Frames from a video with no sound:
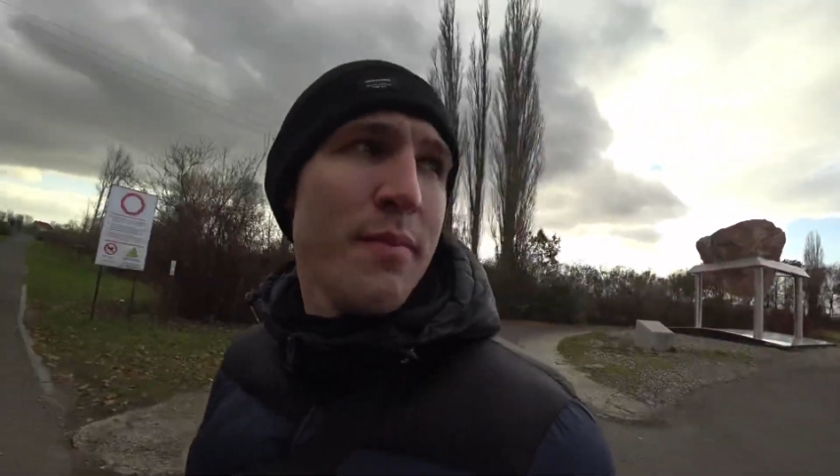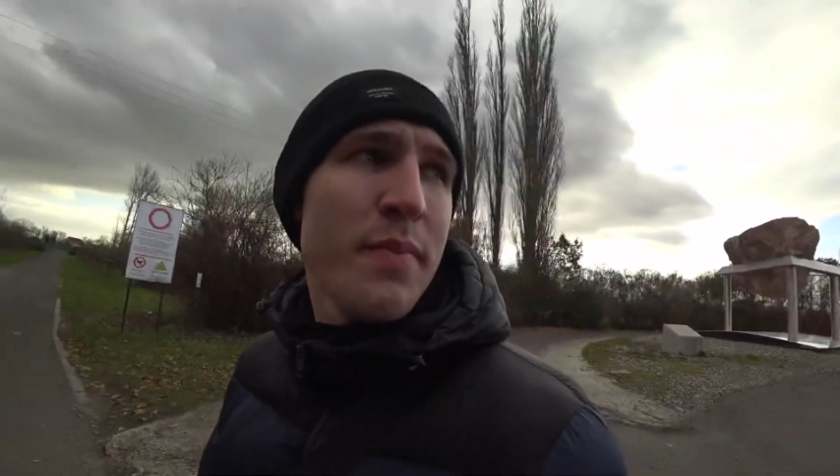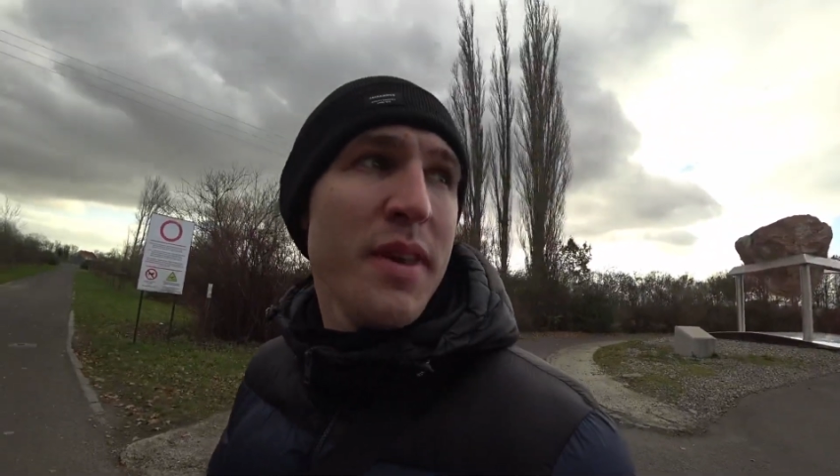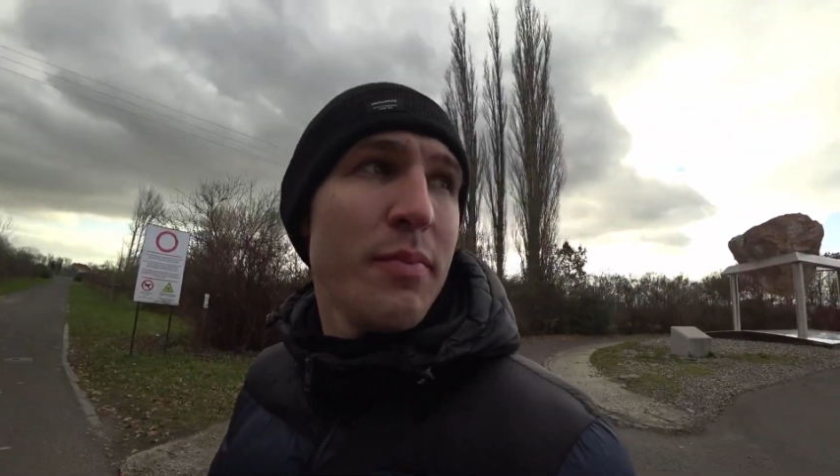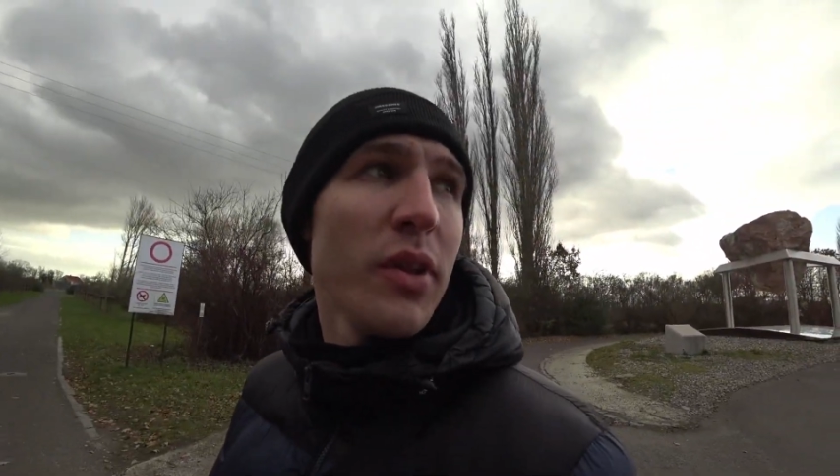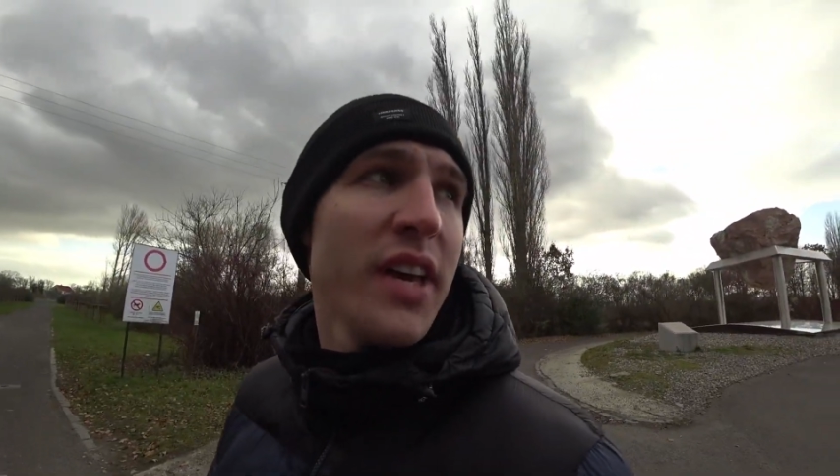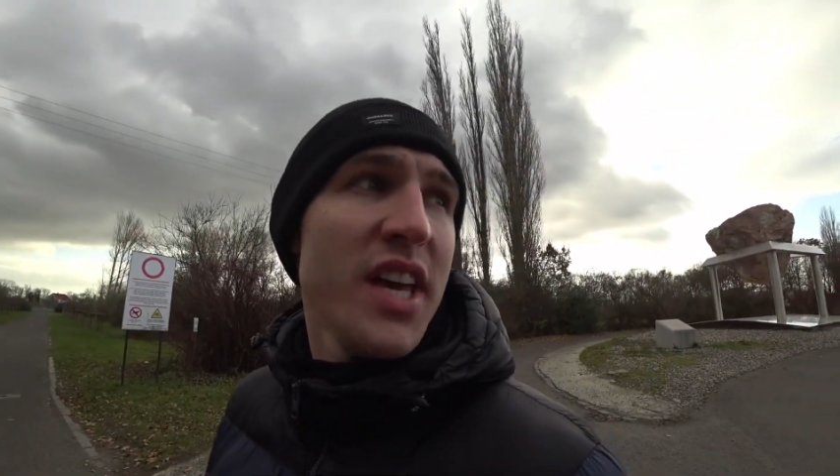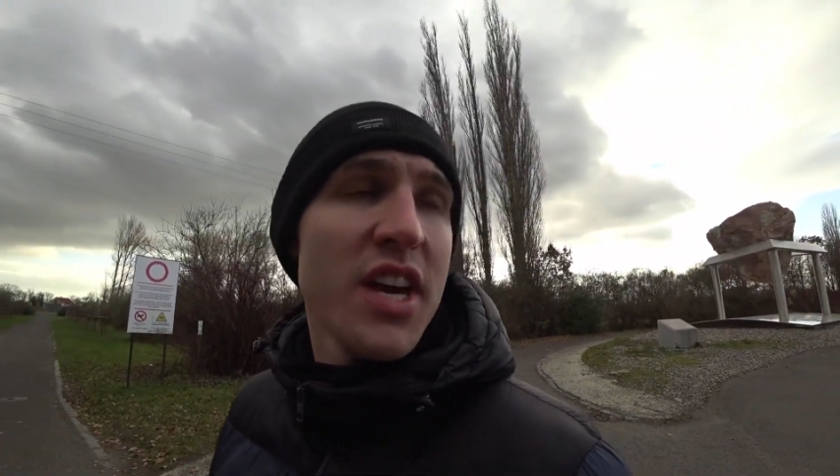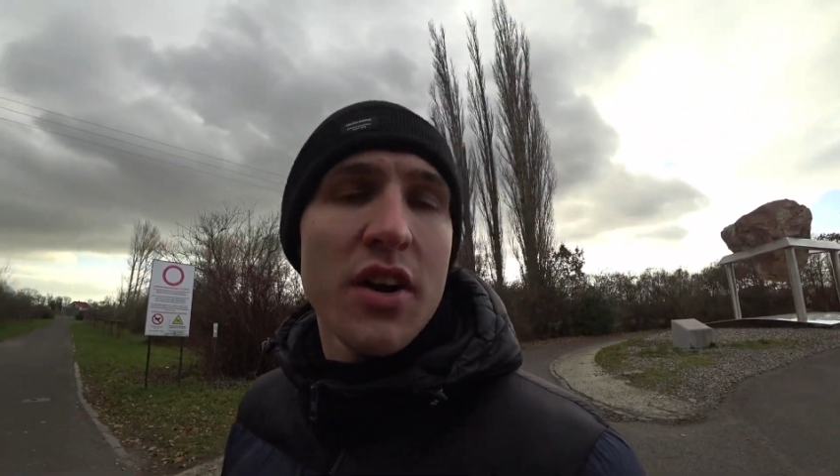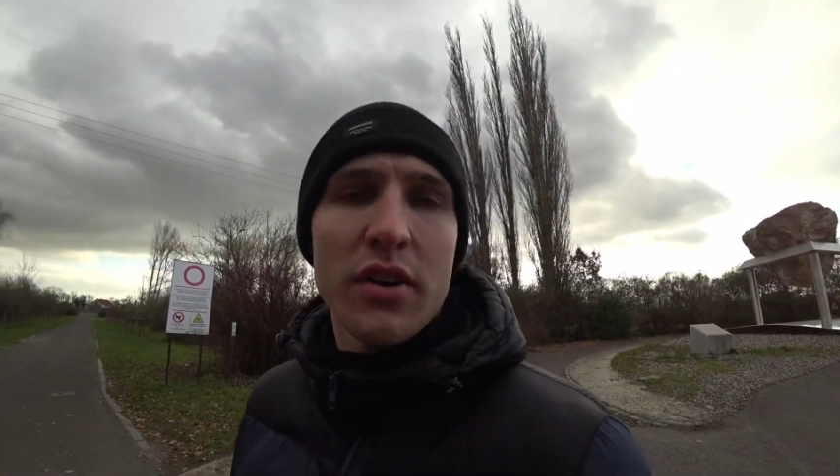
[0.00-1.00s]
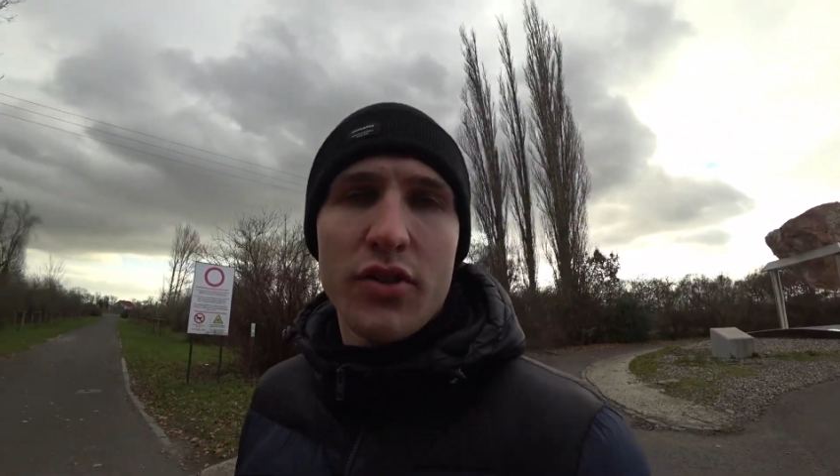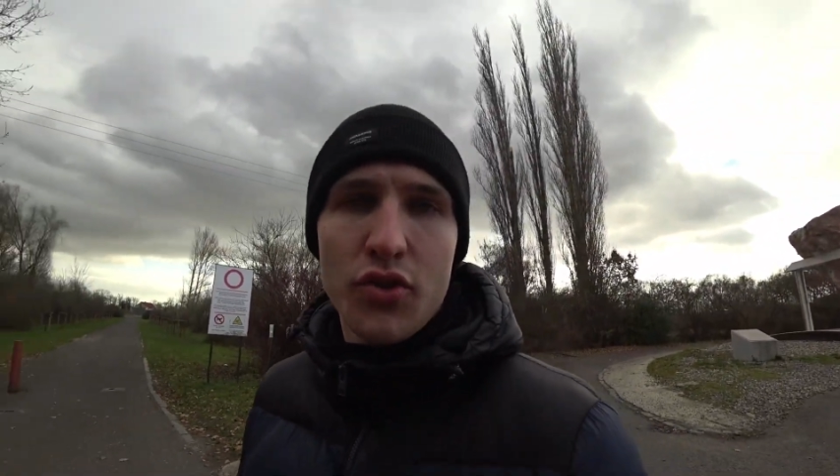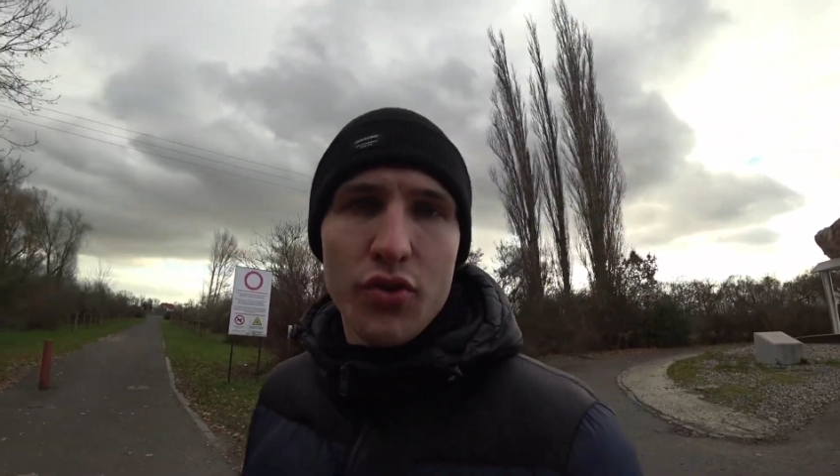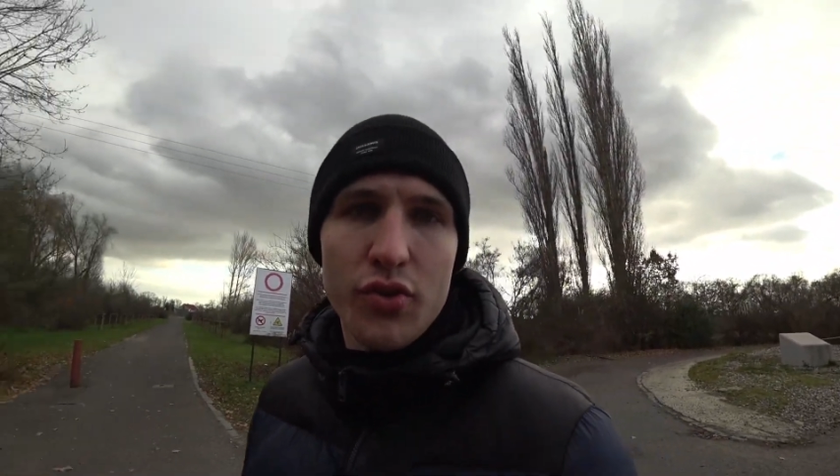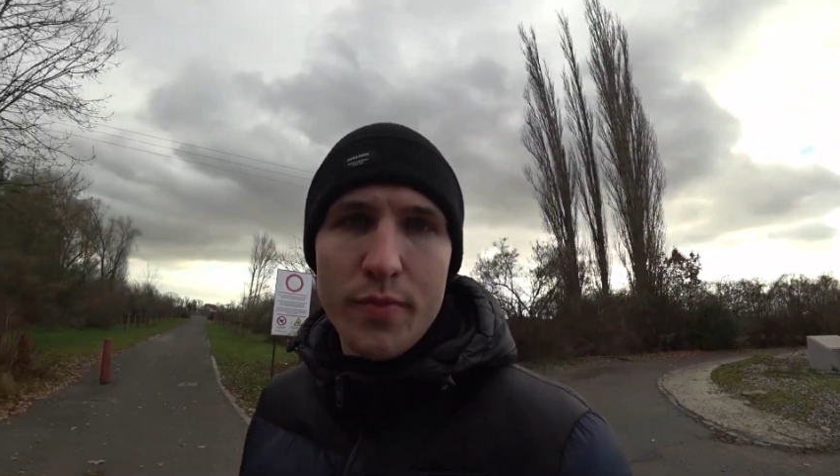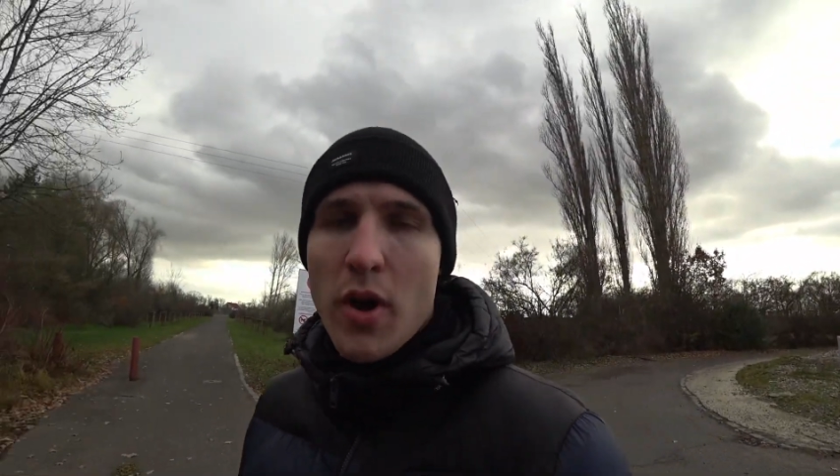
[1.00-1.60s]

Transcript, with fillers: people here, to